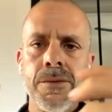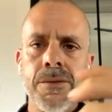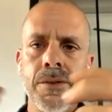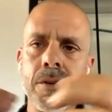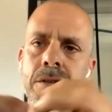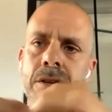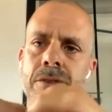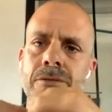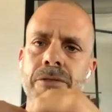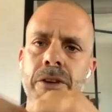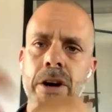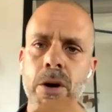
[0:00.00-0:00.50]

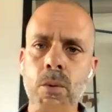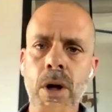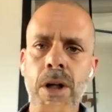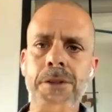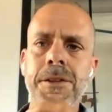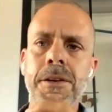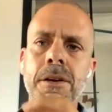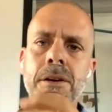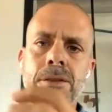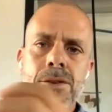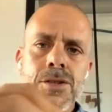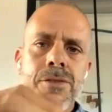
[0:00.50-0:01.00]
There's a very
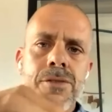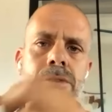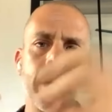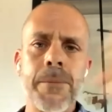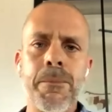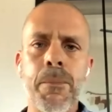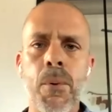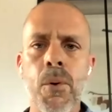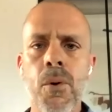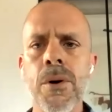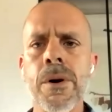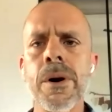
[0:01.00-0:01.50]
wealthy,
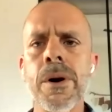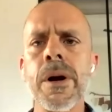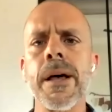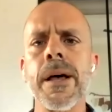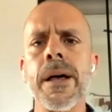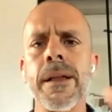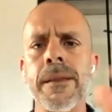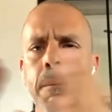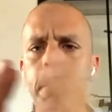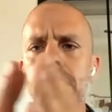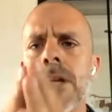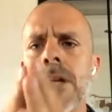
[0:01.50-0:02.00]
there's a very
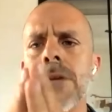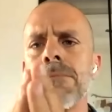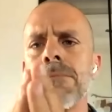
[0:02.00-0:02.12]
poor,